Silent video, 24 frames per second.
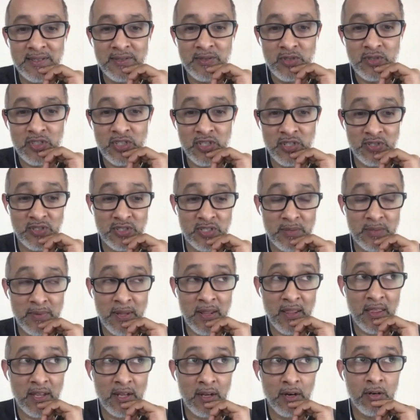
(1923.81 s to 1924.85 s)
turns up and
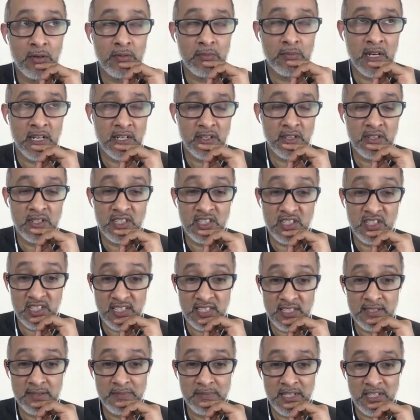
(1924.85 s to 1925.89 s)
think, oh my goodness, this
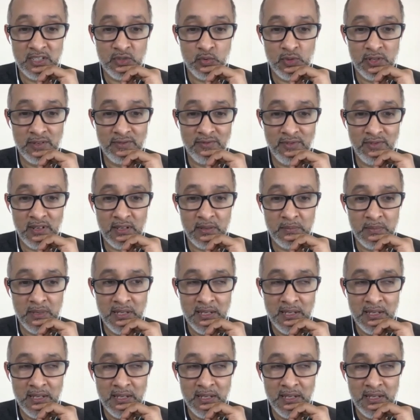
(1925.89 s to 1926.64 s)
is my twin flame.